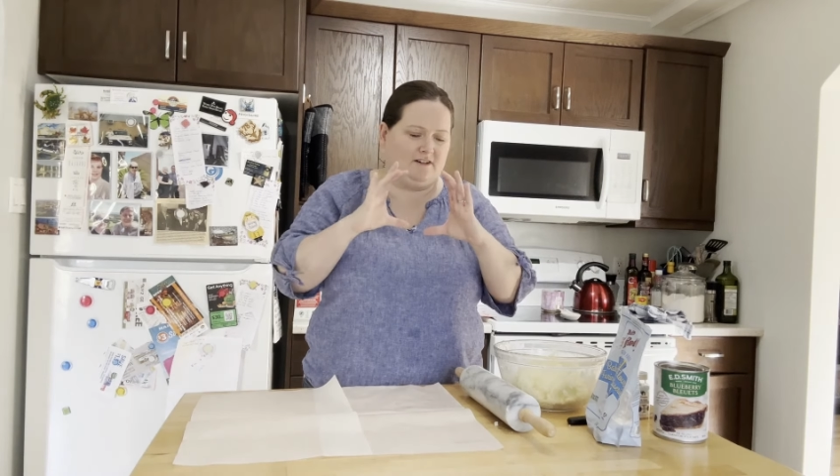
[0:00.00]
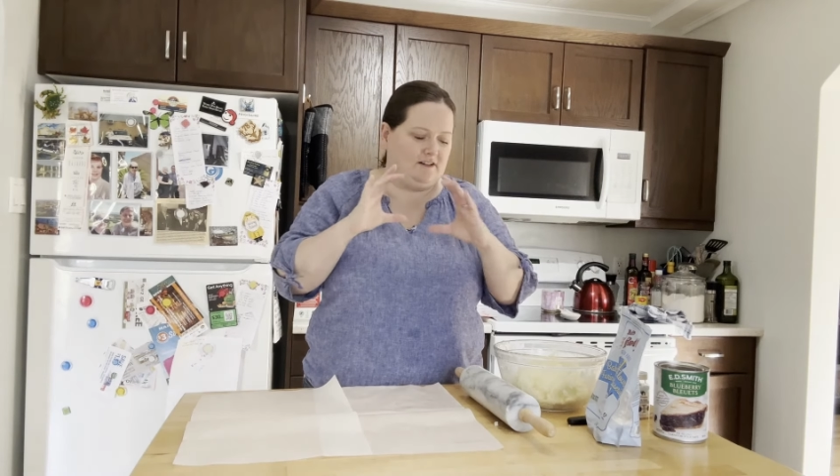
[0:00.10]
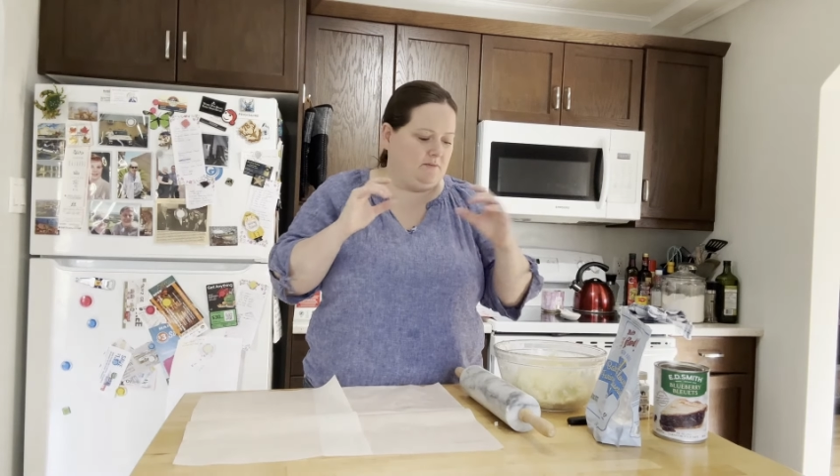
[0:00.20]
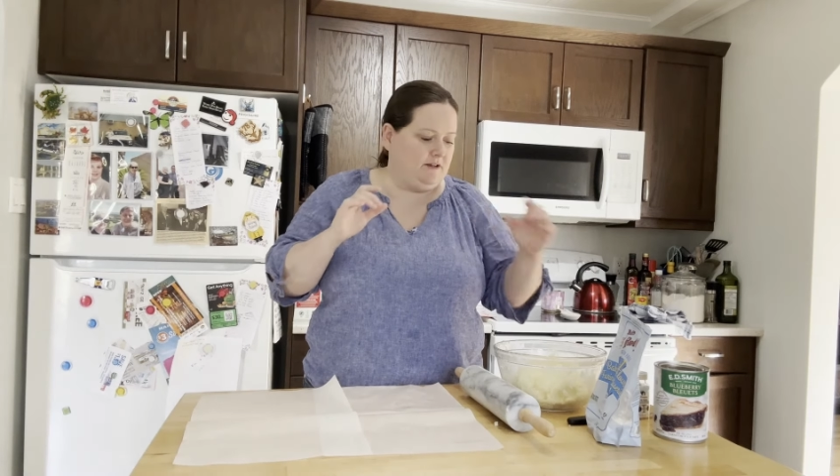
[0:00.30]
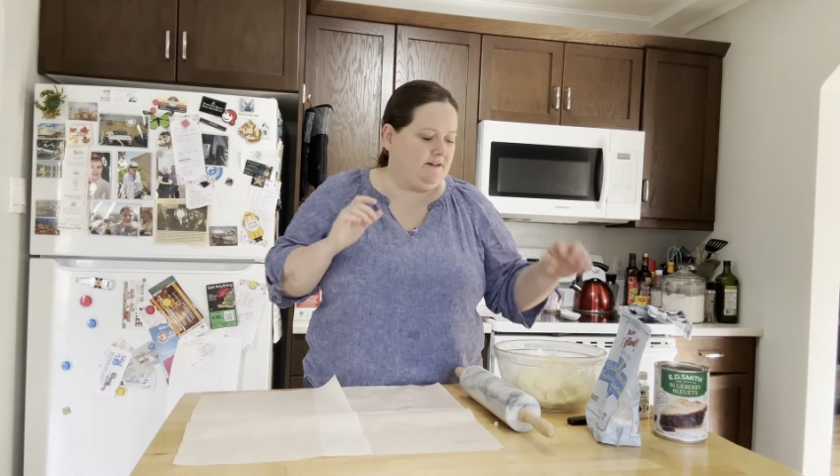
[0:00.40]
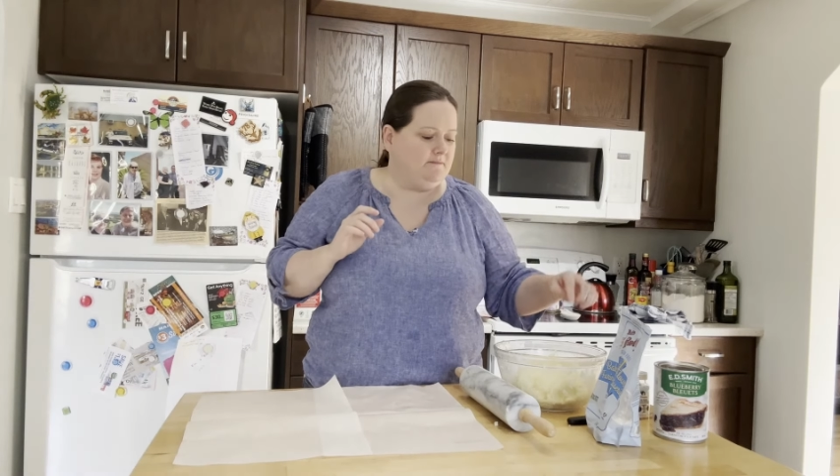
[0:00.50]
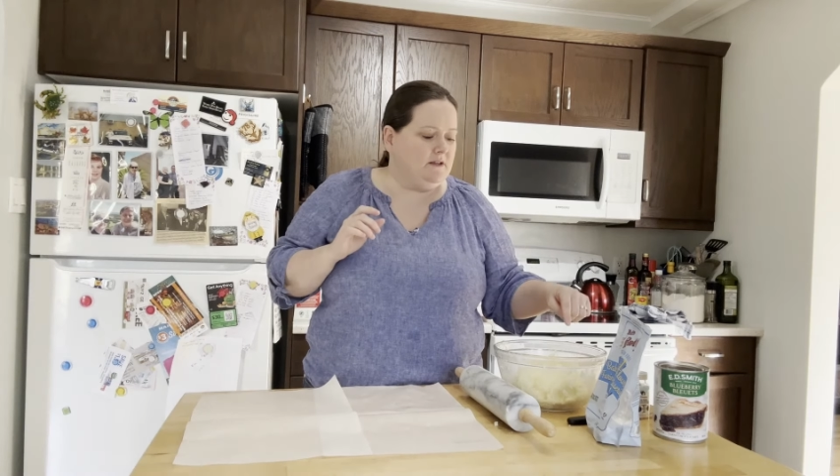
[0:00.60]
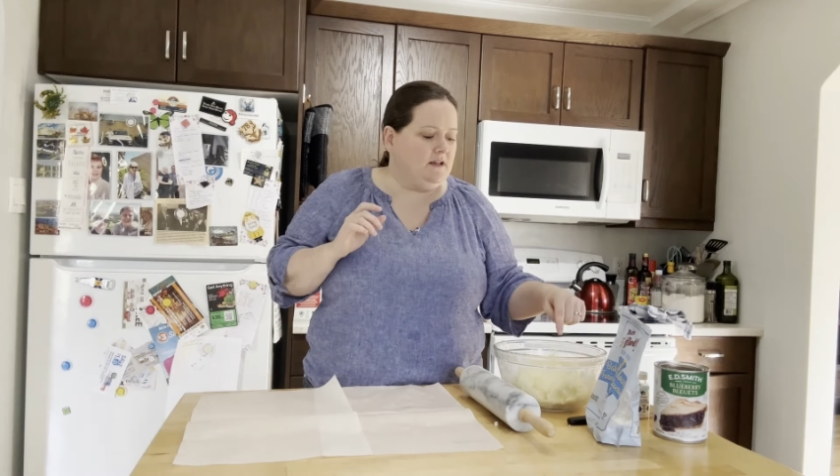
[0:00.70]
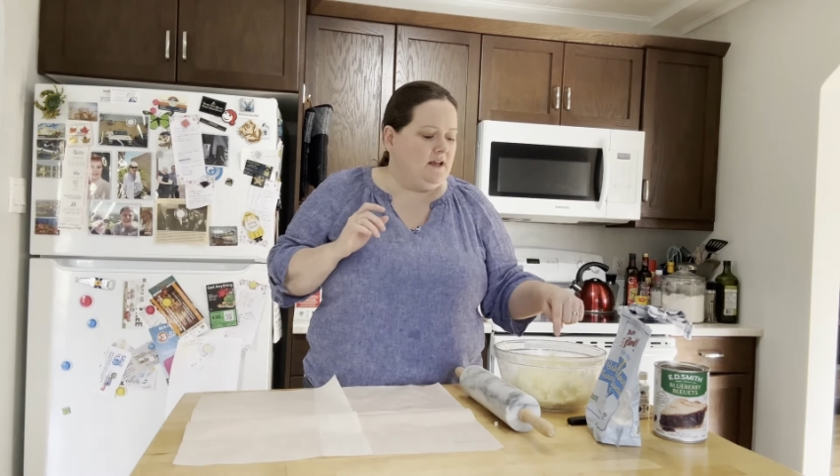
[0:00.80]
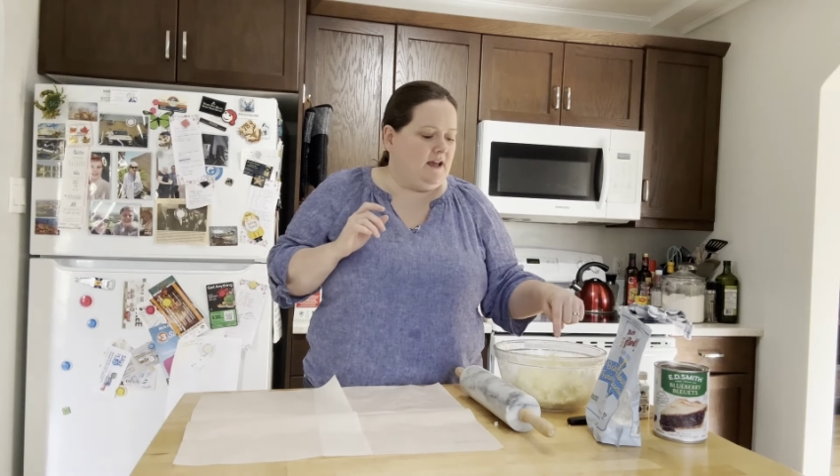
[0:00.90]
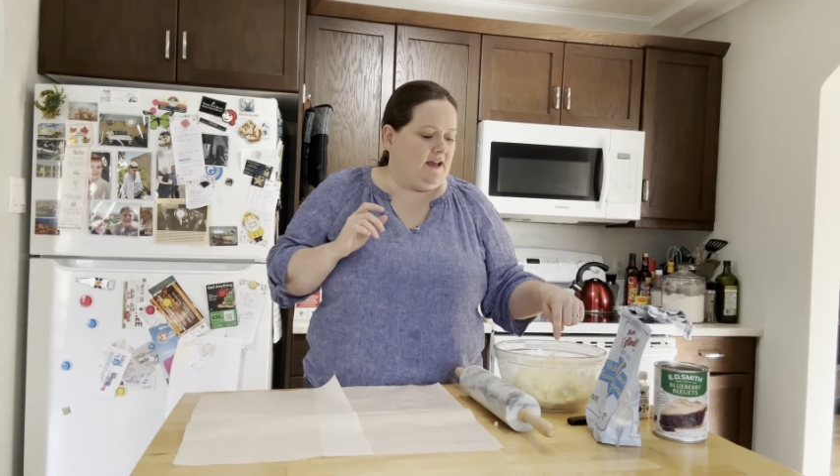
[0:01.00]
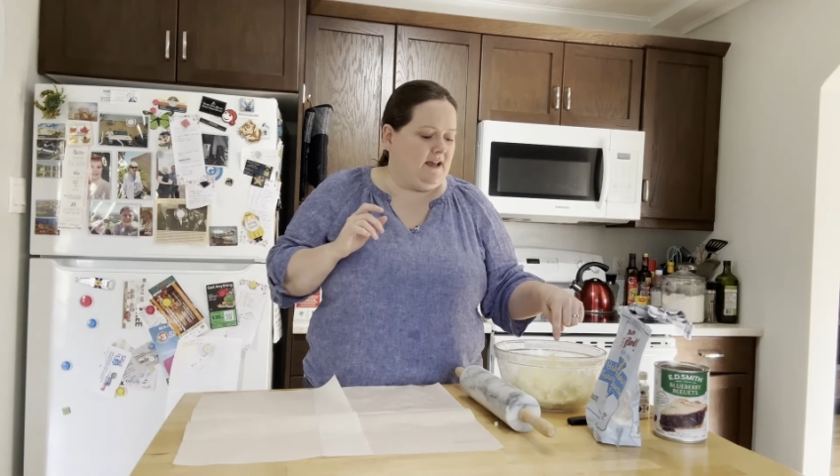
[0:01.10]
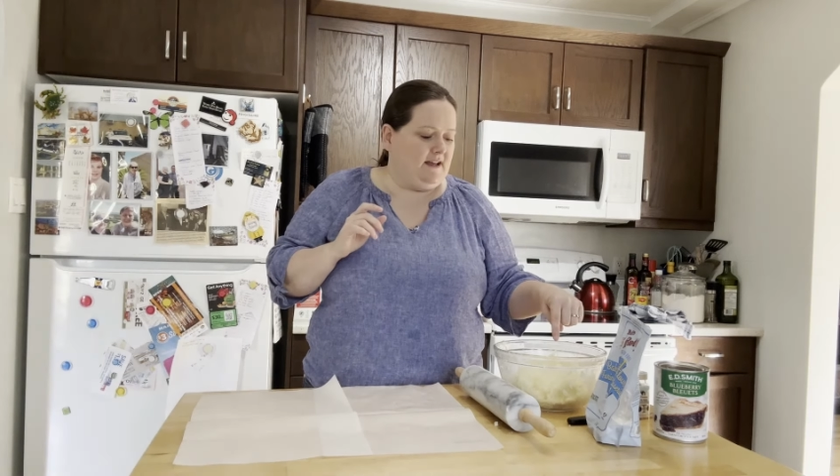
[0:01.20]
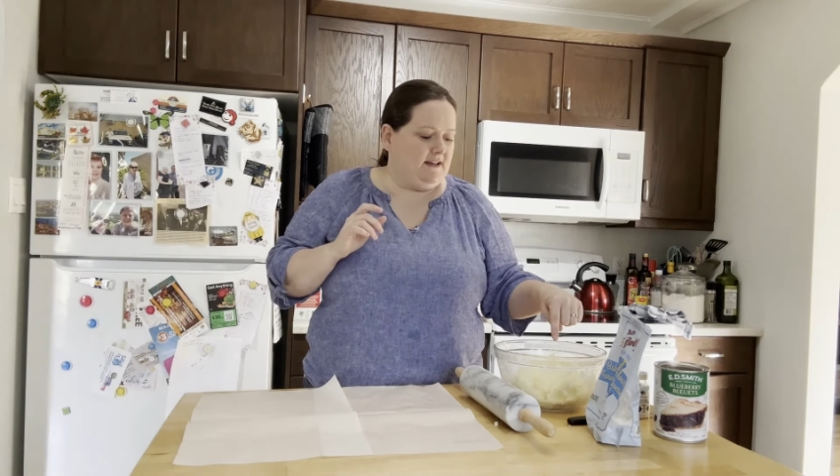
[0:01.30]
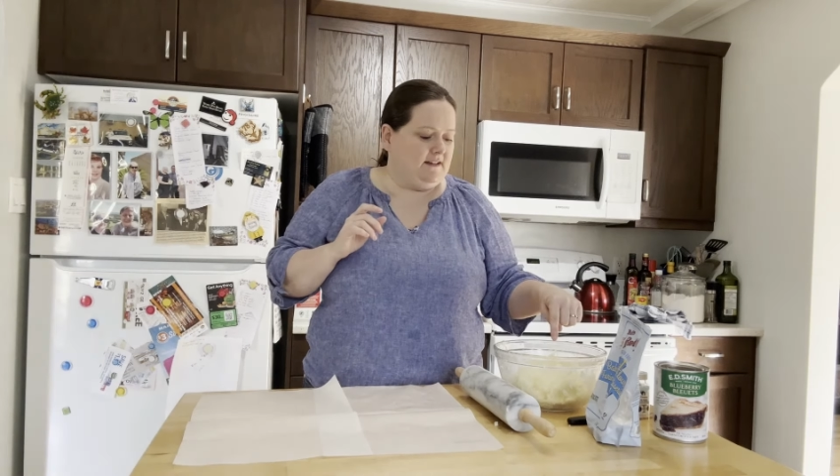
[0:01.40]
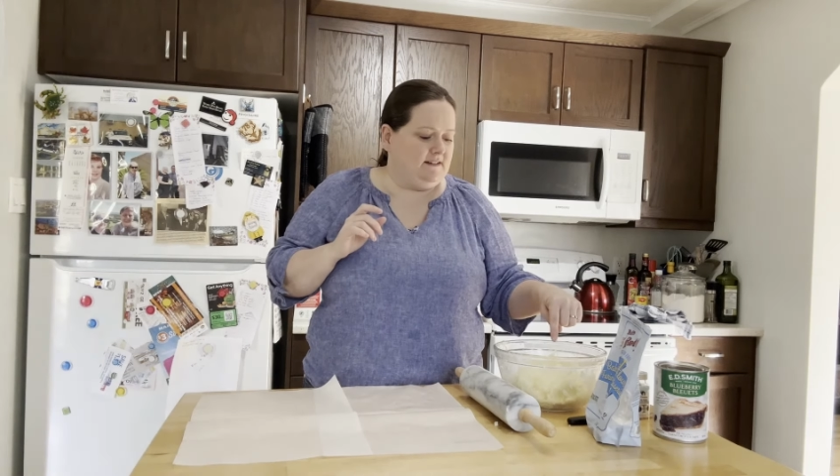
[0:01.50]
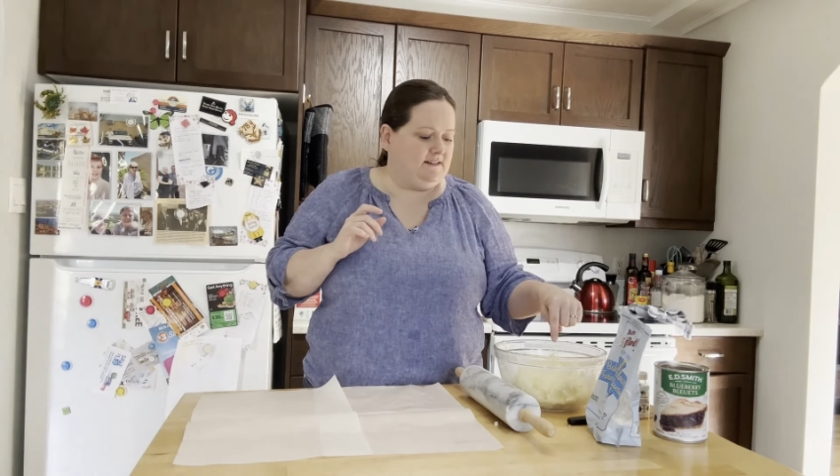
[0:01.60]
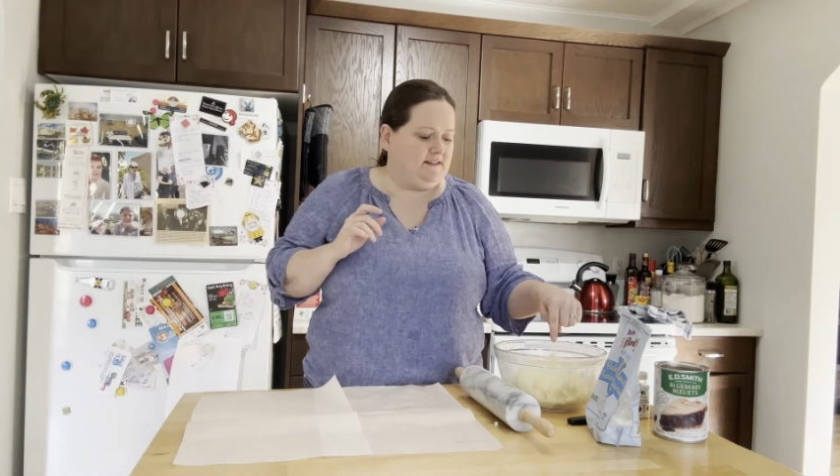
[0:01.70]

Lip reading: little bit. And